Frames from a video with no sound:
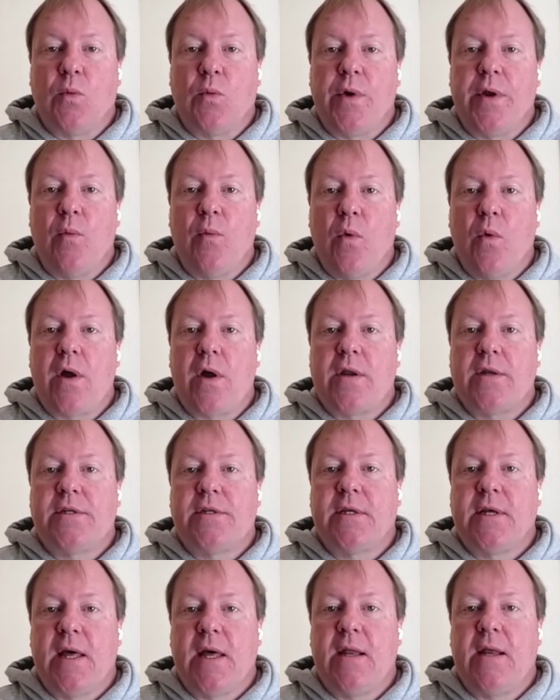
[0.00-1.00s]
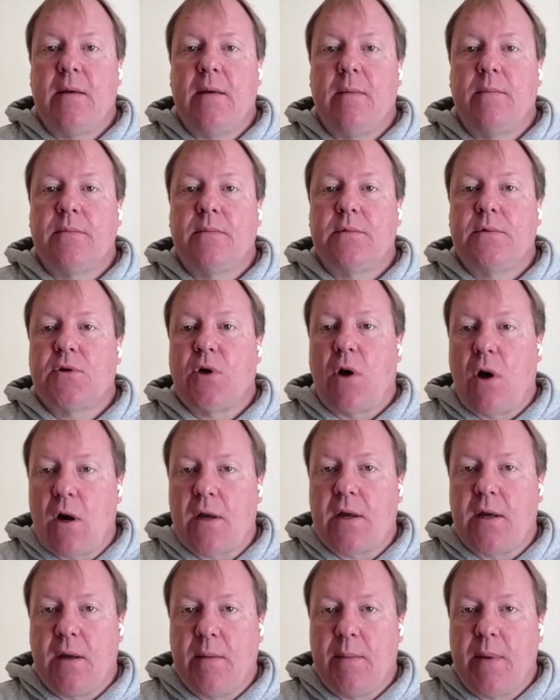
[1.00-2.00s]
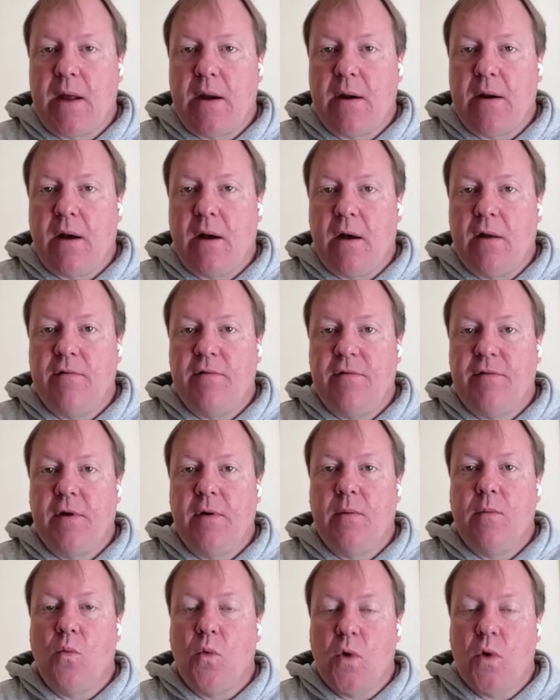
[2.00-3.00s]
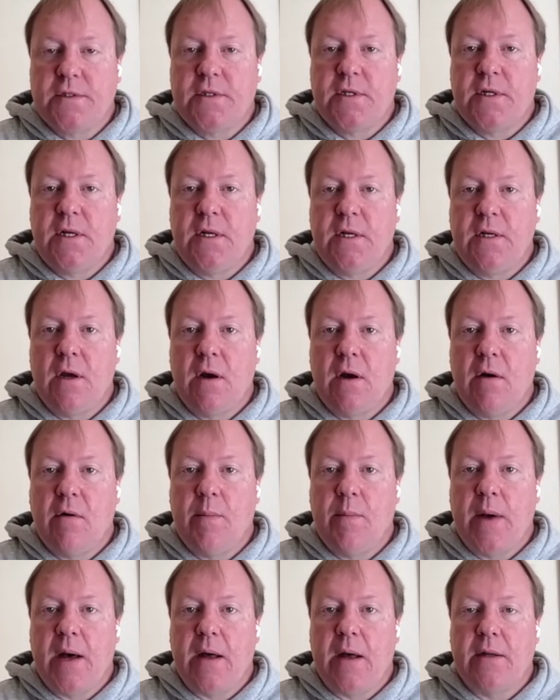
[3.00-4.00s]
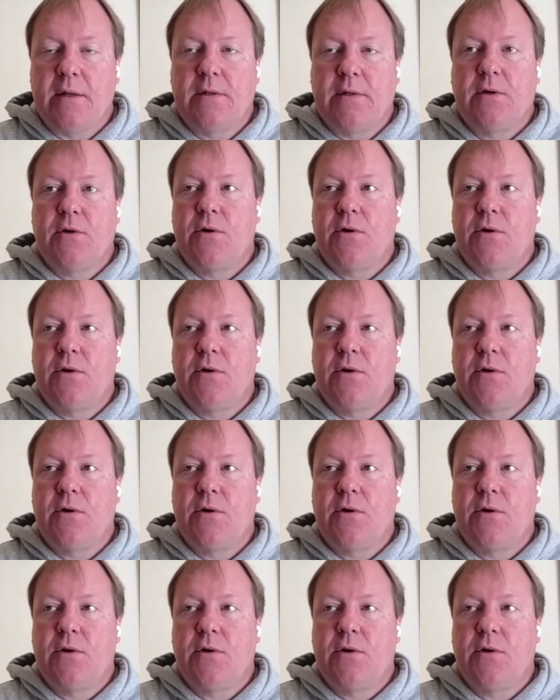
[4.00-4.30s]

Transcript: We wanted to get him talking about it on film. What did he know about it?